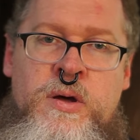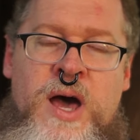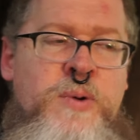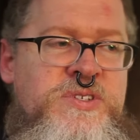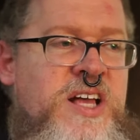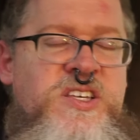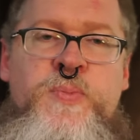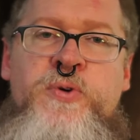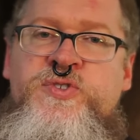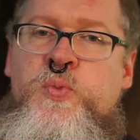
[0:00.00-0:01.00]
How is that
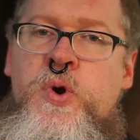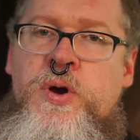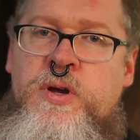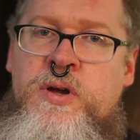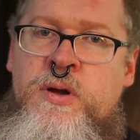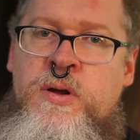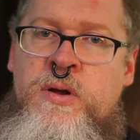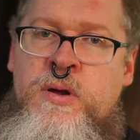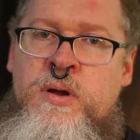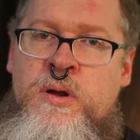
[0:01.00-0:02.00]
supposed to work?
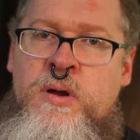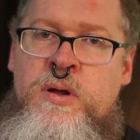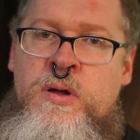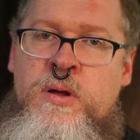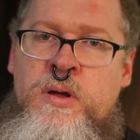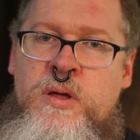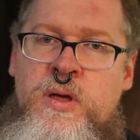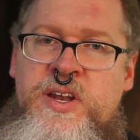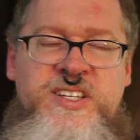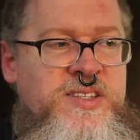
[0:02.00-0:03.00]

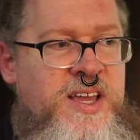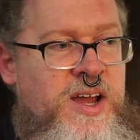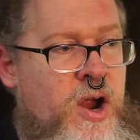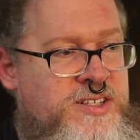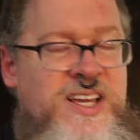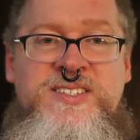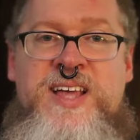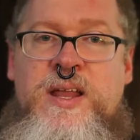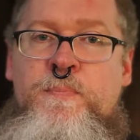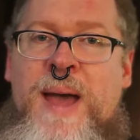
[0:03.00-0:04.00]
And isn't, isn't
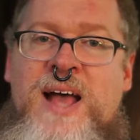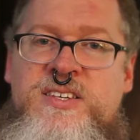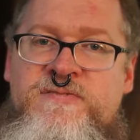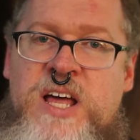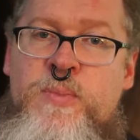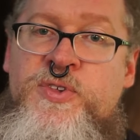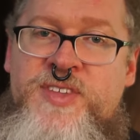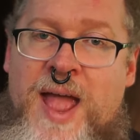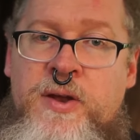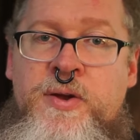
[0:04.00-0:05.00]
that a massive double
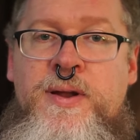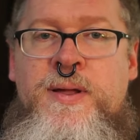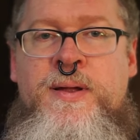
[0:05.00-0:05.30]
standard?